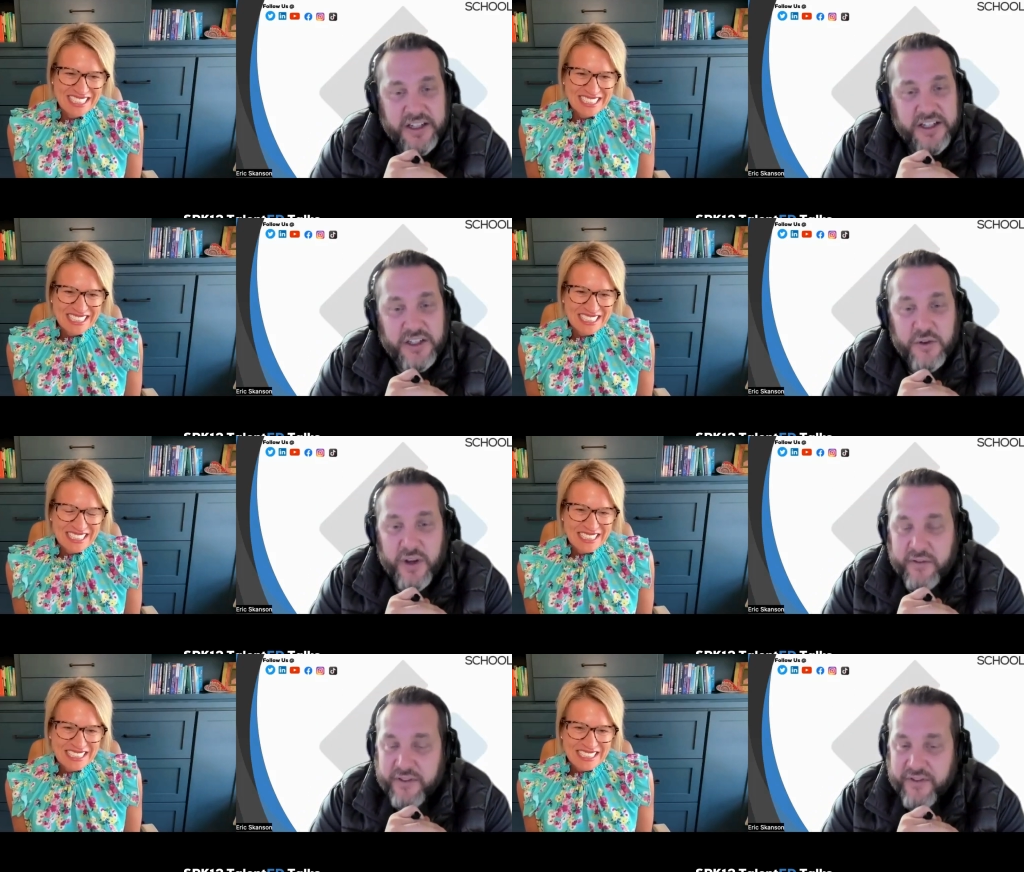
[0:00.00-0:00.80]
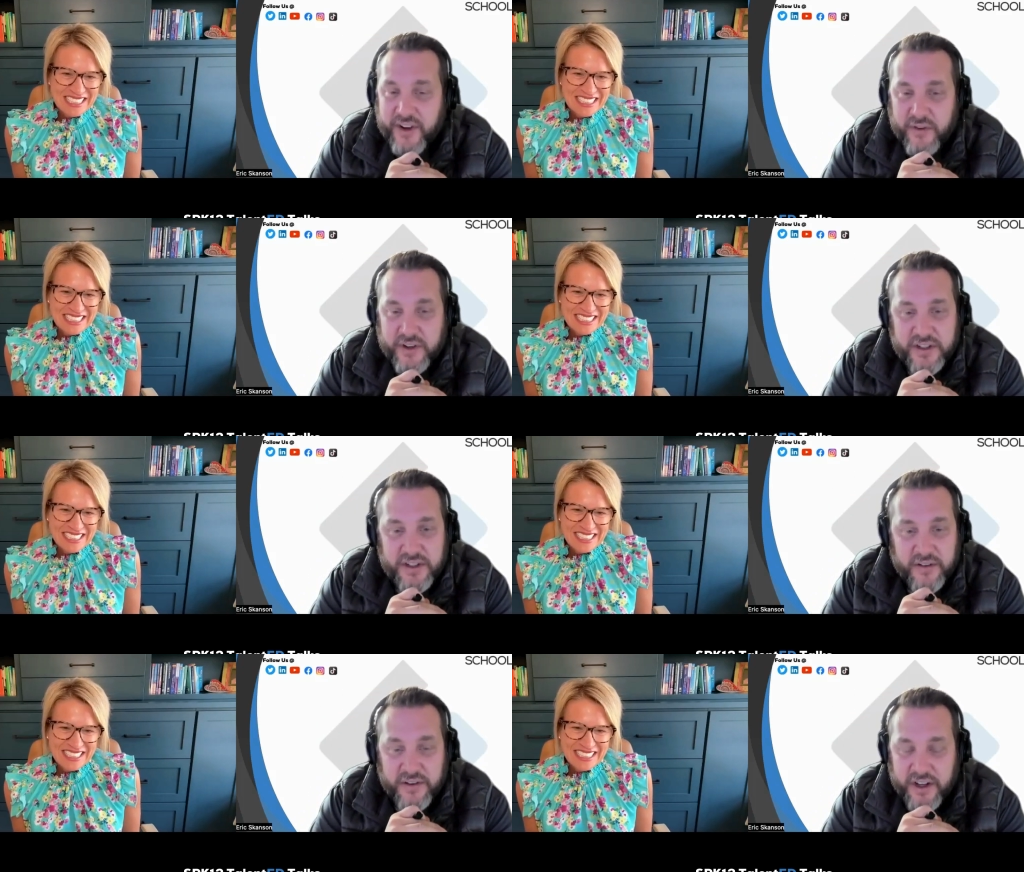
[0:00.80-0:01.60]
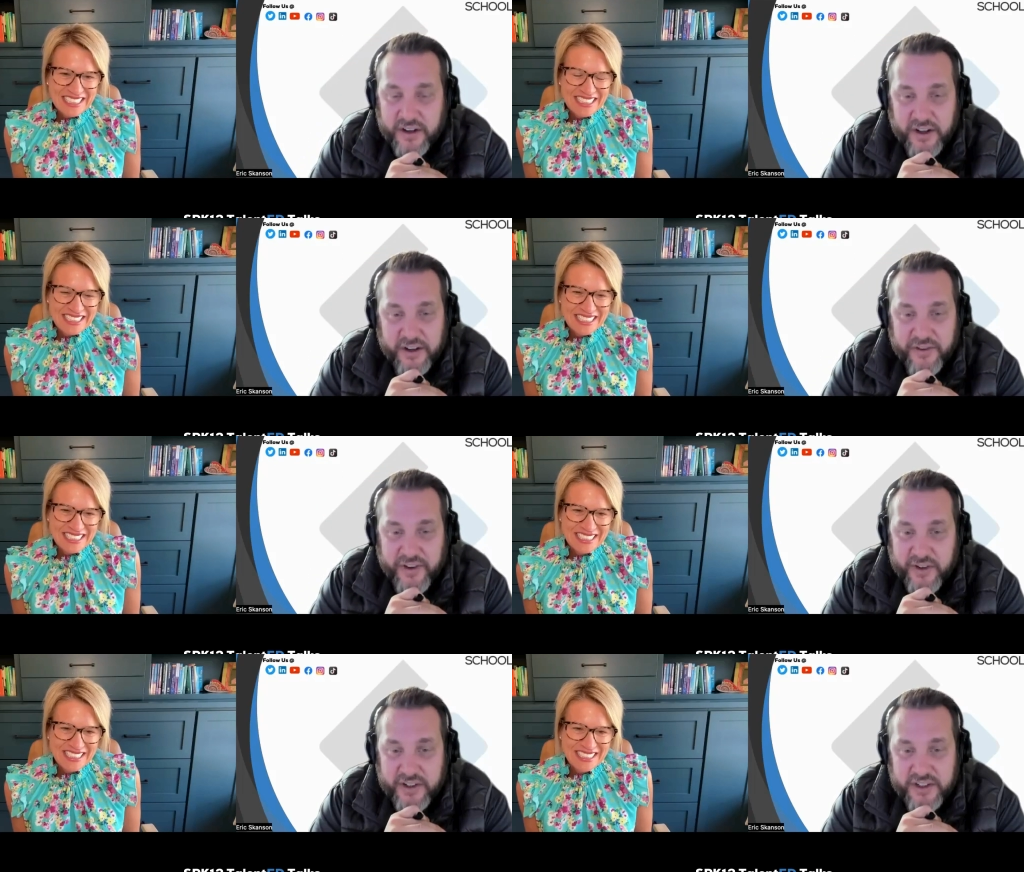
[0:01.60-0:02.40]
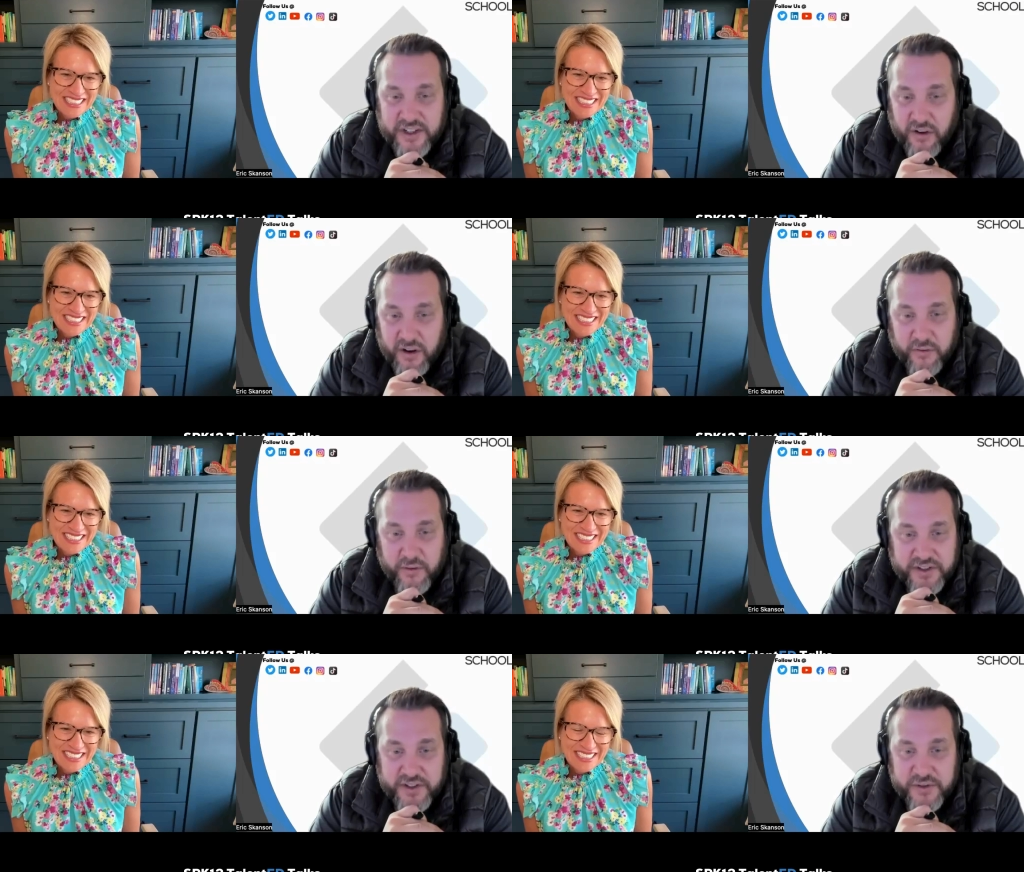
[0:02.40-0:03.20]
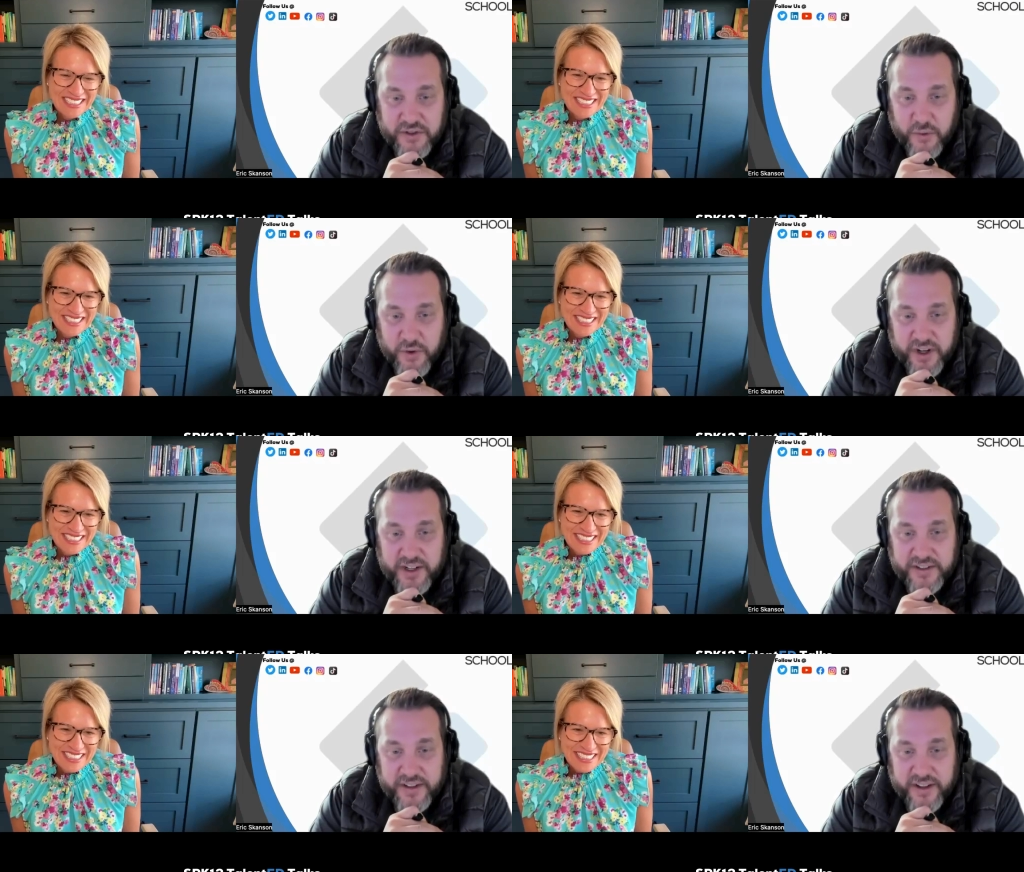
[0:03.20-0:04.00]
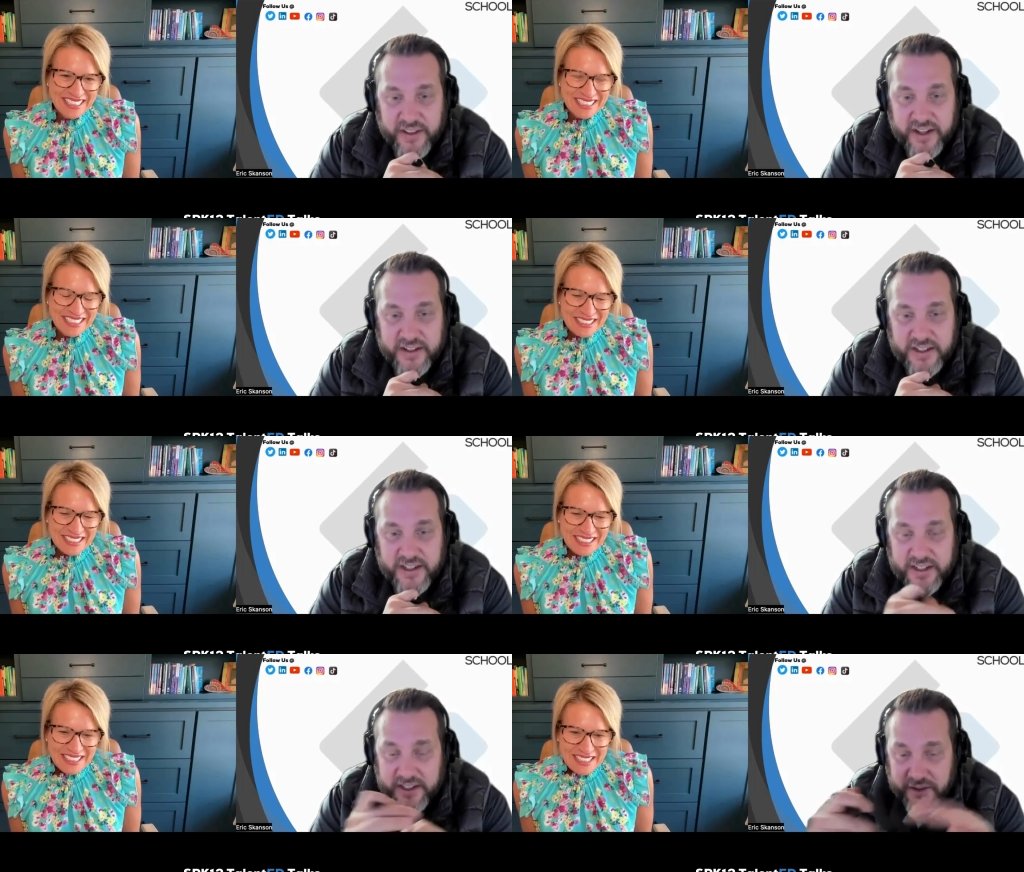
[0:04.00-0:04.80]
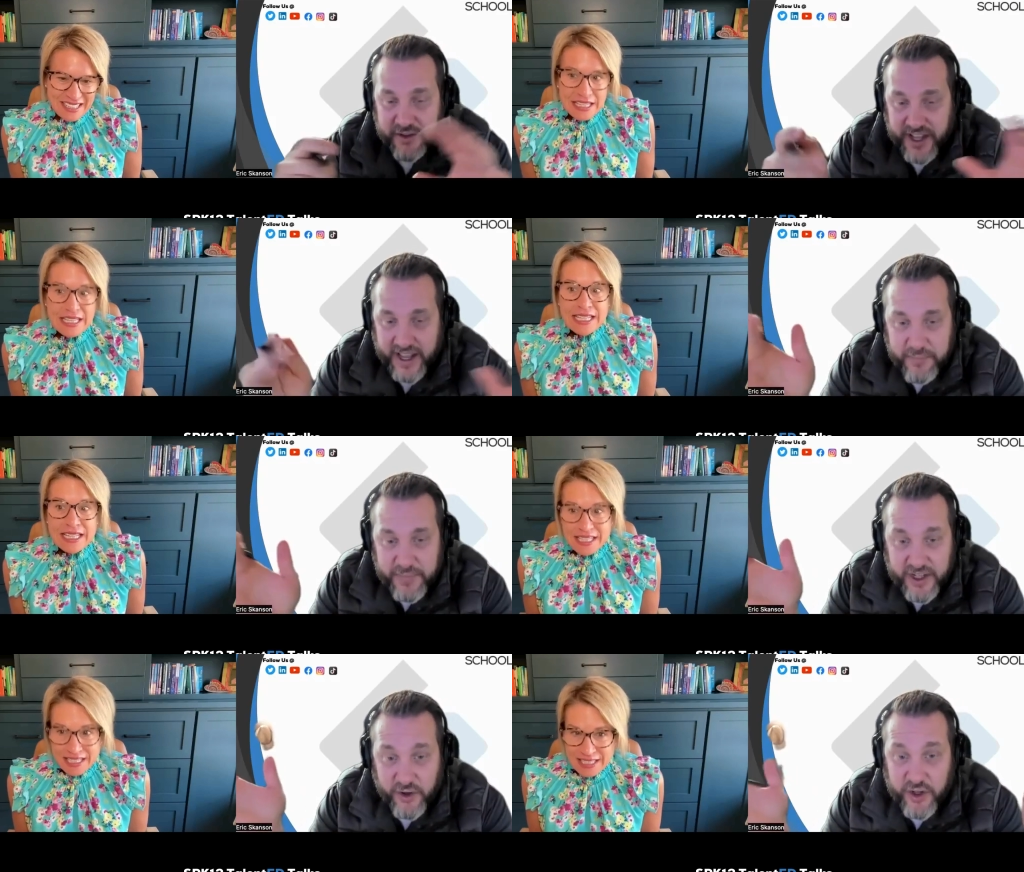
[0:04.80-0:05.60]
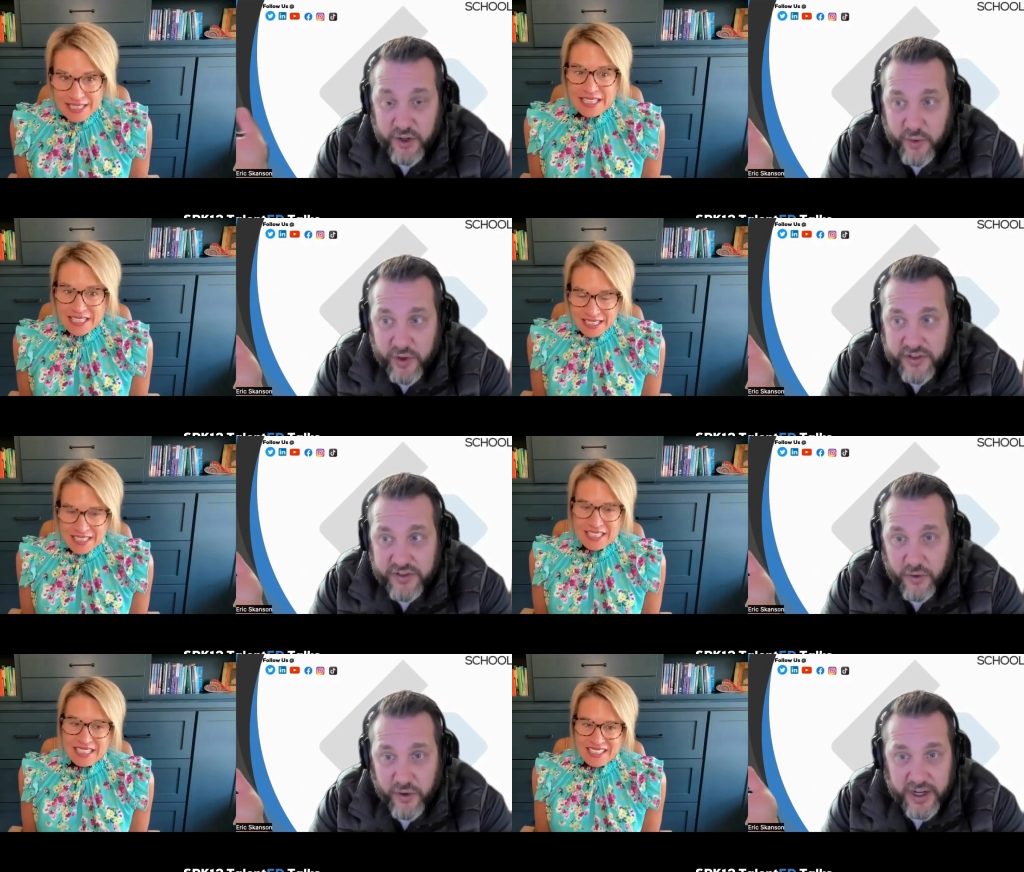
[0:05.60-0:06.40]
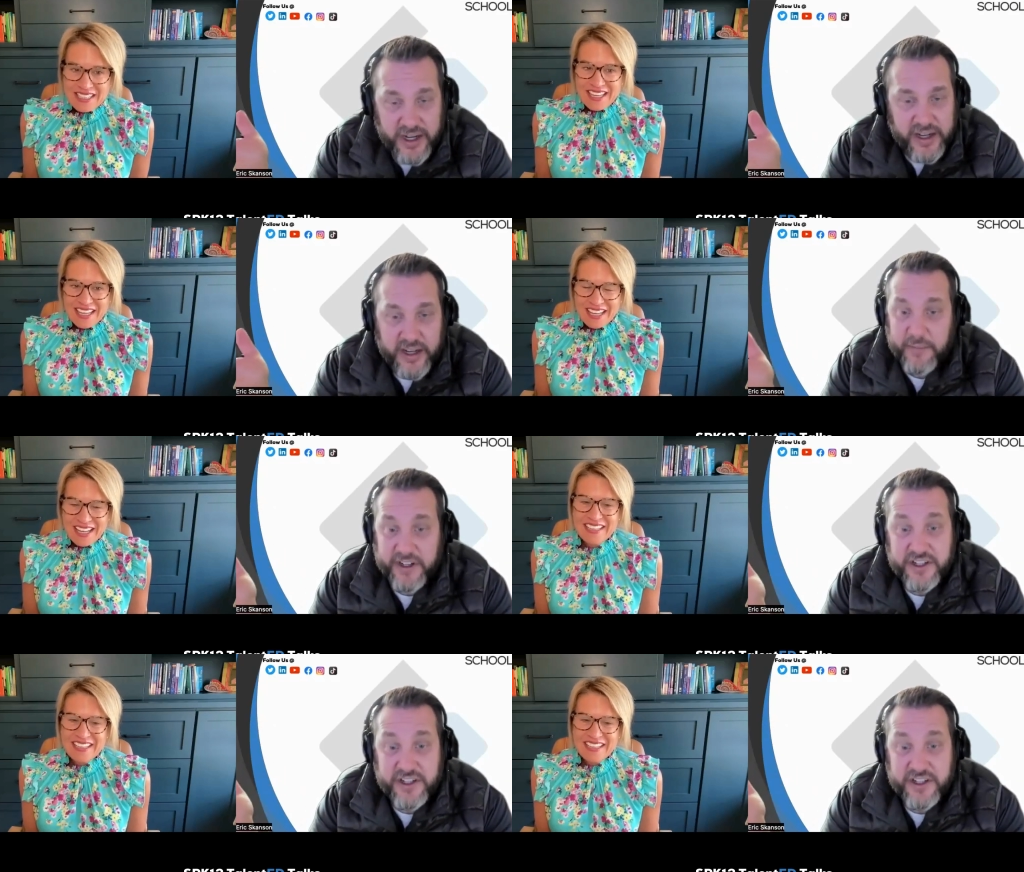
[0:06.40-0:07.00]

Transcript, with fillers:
Speaker 1: do you have a favorite uh, a favorite dog rescue story that uh, either is happy or humorous or i mean um.